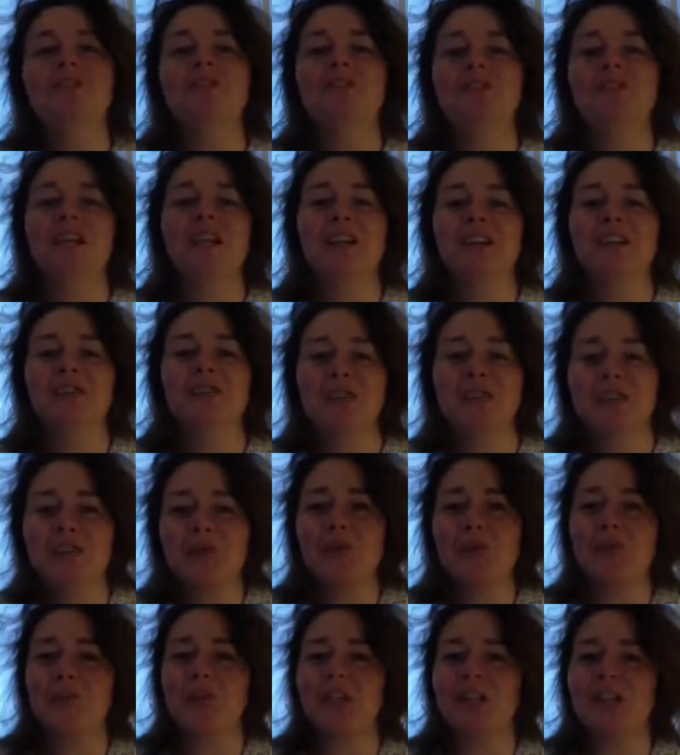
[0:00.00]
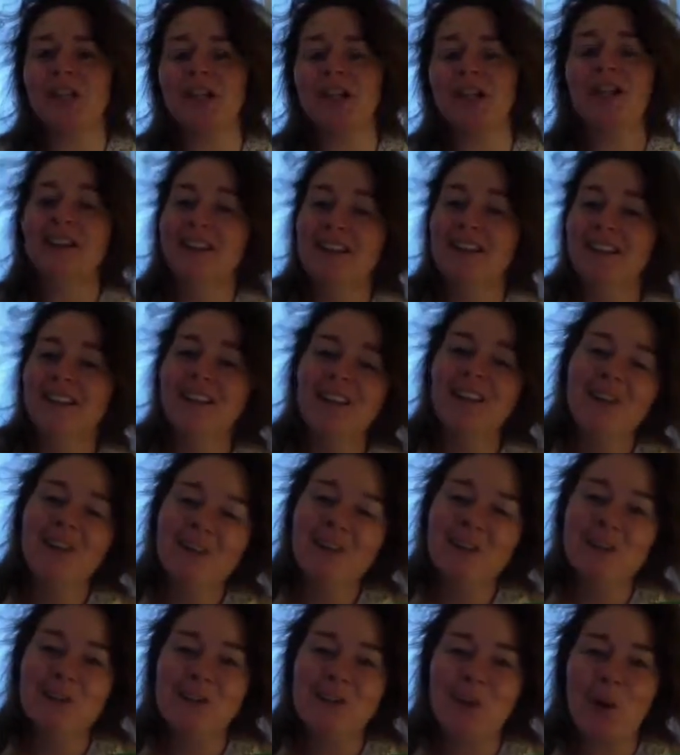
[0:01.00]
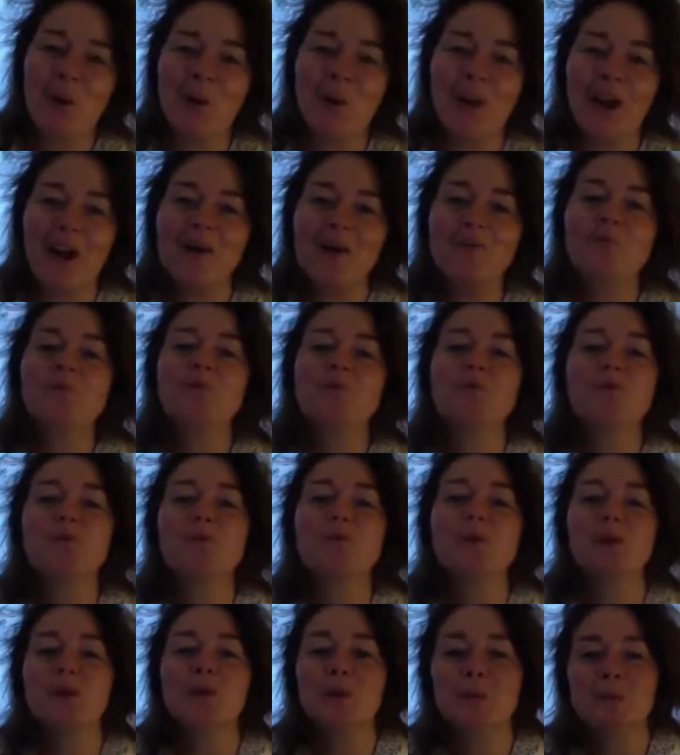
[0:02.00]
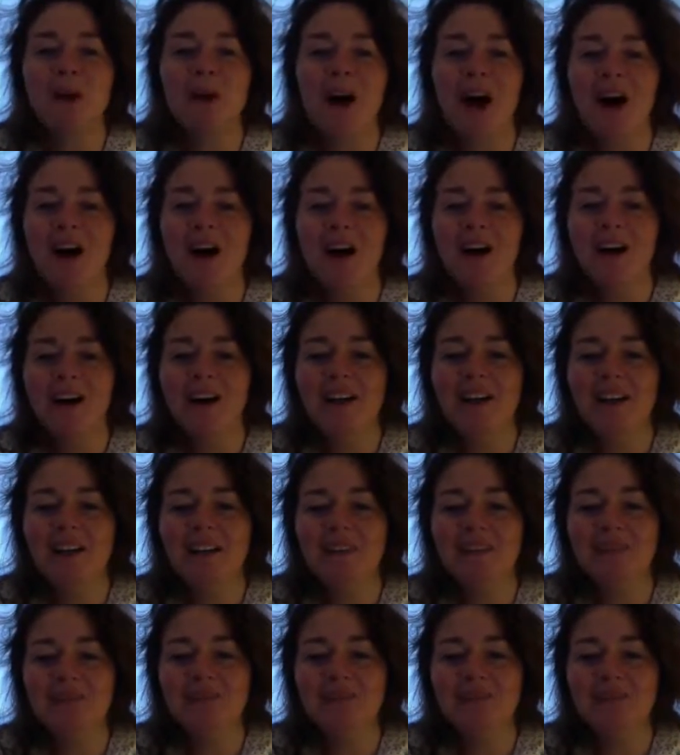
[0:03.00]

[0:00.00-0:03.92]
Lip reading: drinking virtual tea. Just holler. Bye.